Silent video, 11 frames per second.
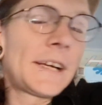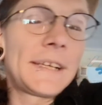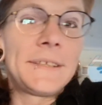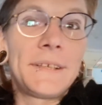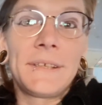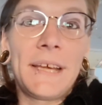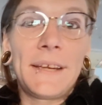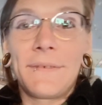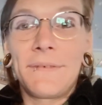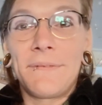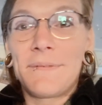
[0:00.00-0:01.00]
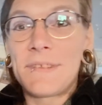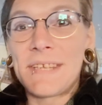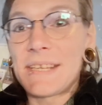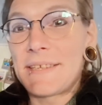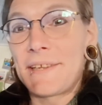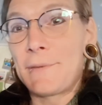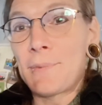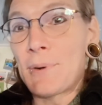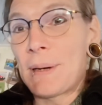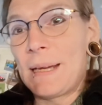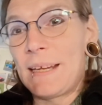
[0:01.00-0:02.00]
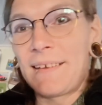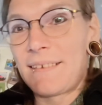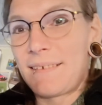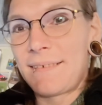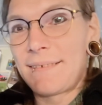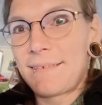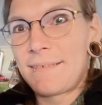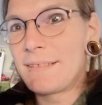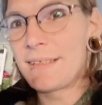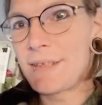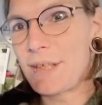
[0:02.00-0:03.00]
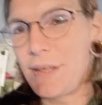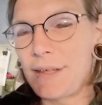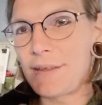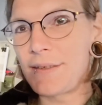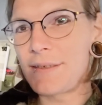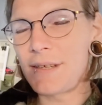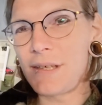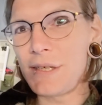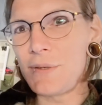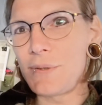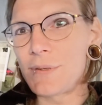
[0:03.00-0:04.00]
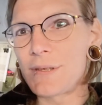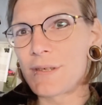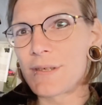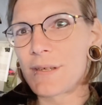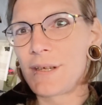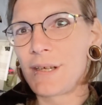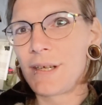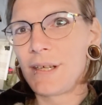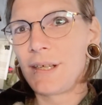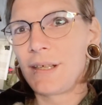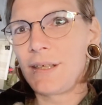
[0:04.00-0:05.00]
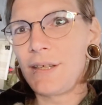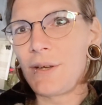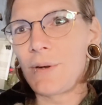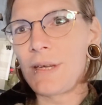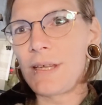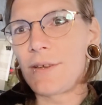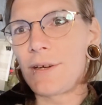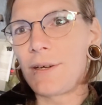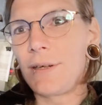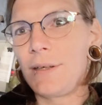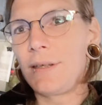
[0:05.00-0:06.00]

until like 6 in the morning to use, either